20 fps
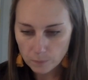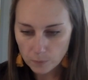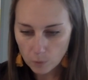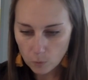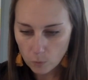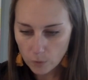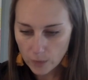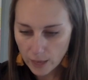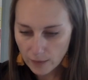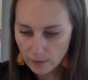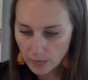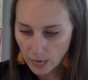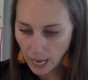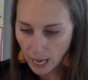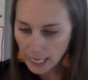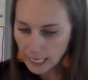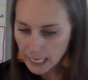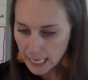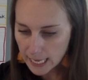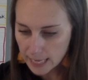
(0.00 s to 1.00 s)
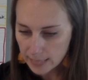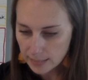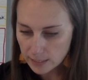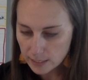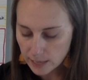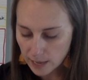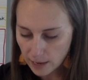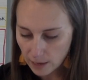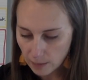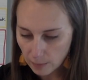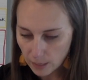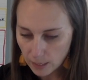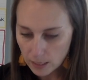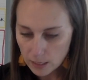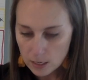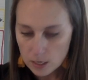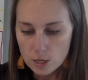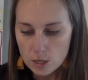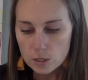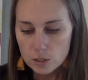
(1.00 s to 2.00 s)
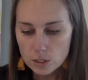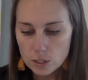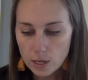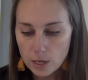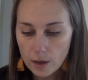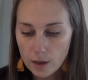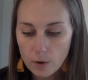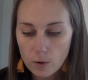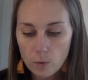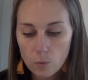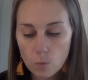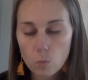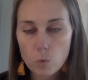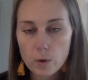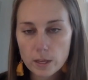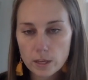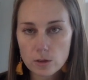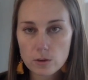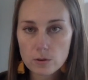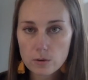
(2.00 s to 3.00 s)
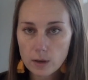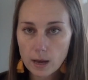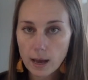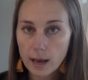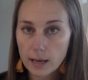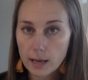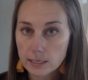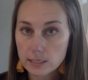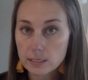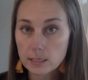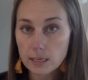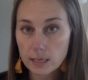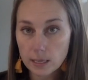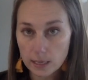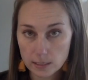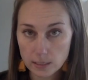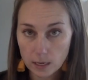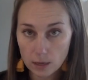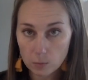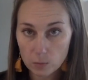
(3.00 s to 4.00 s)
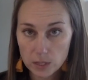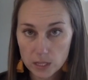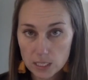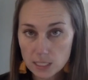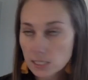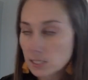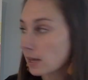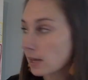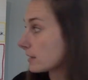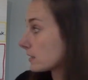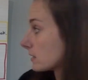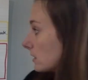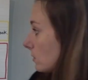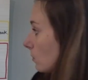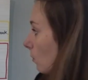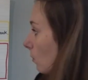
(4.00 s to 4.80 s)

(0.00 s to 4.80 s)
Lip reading: we have an I can statement. So when you guys get done with this lesson,